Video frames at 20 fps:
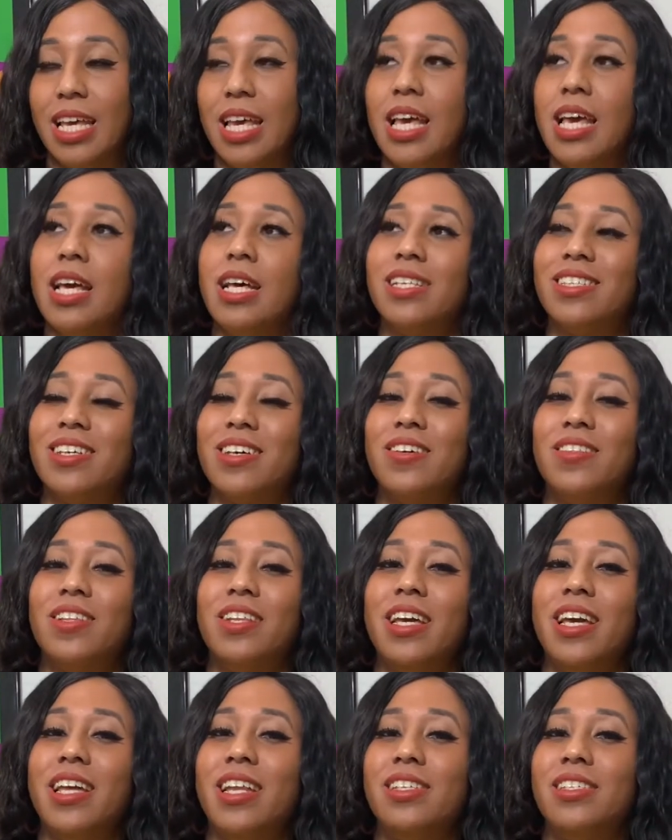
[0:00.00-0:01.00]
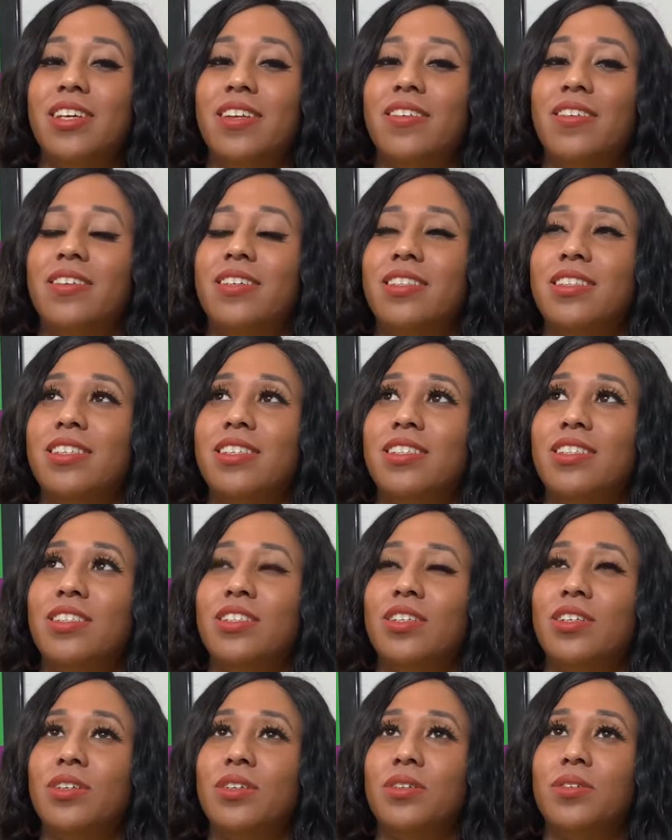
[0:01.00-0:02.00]
So, the ladies that are on this
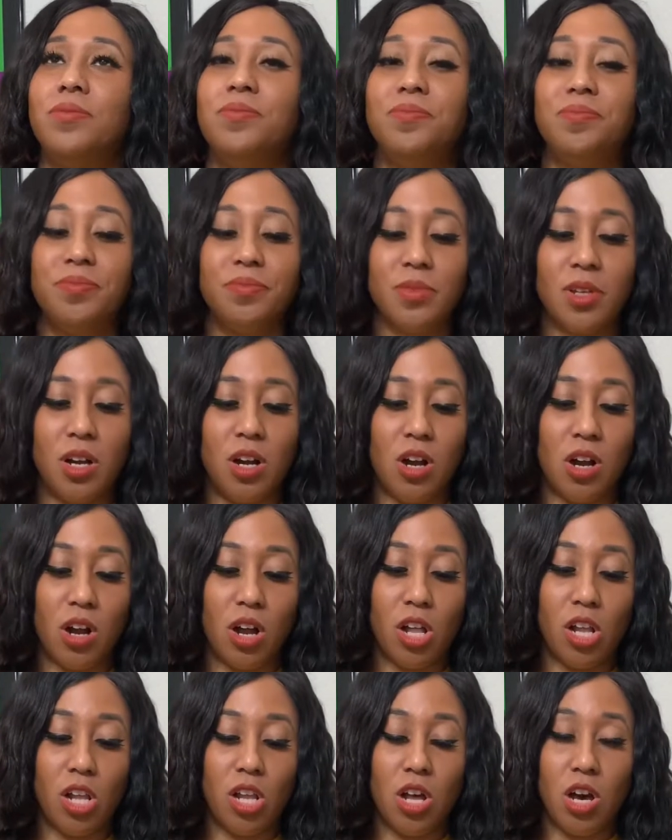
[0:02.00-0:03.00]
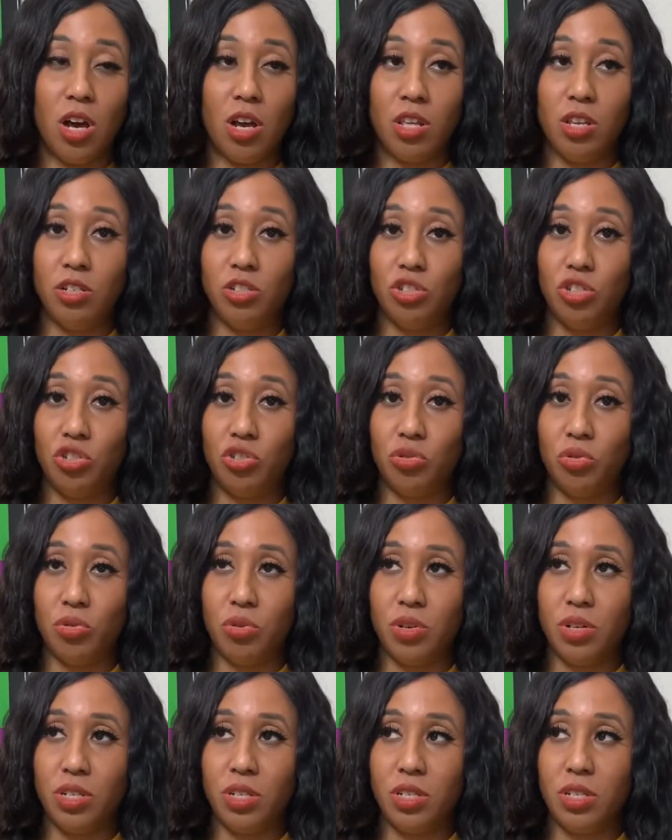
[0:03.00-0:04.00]
show are Claudia
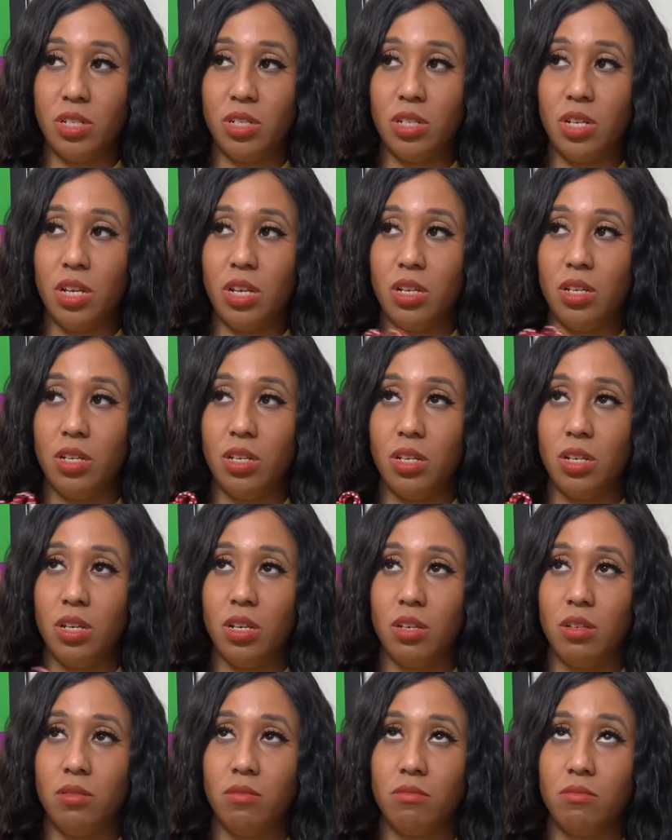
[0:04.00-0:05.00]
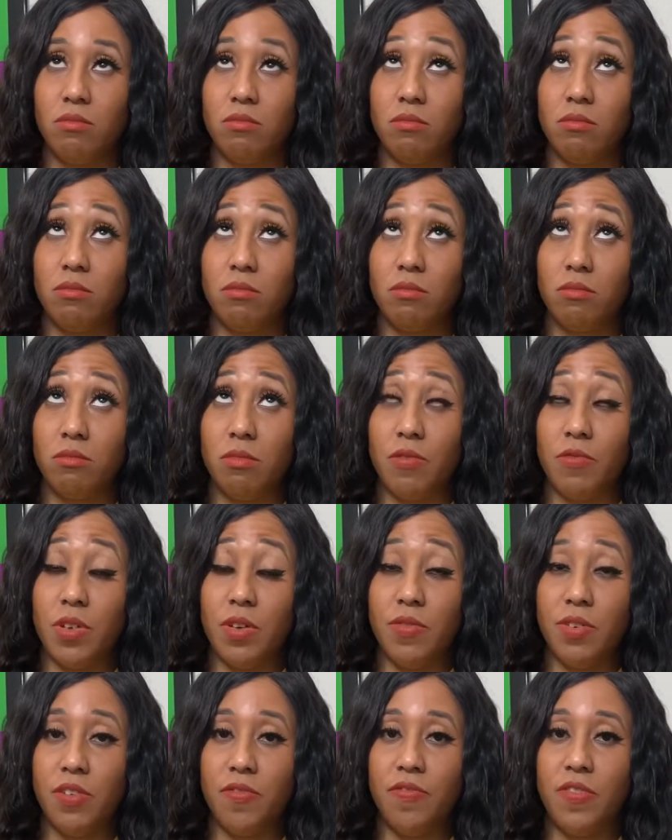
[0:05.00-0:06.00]
Jordan,
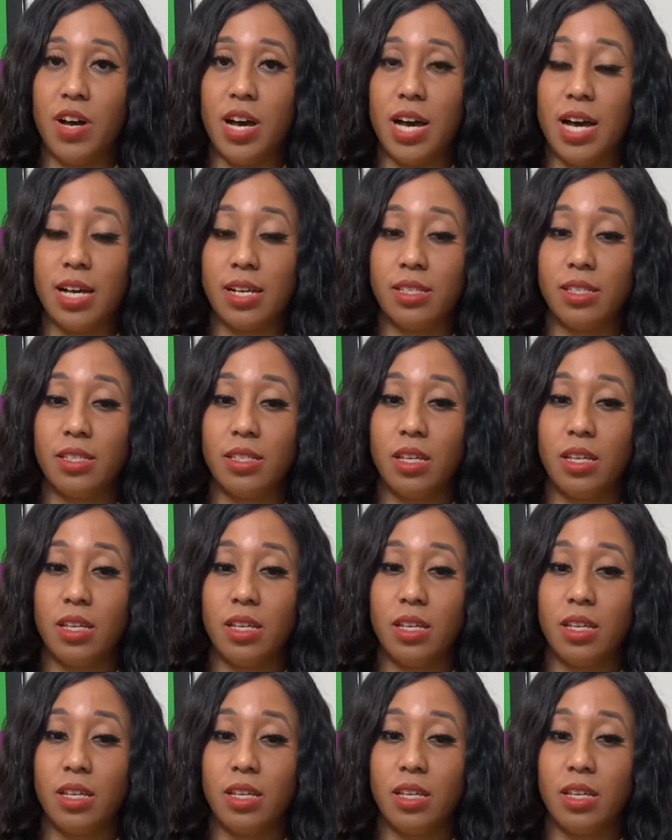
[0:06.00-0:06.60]
Vivica Fox,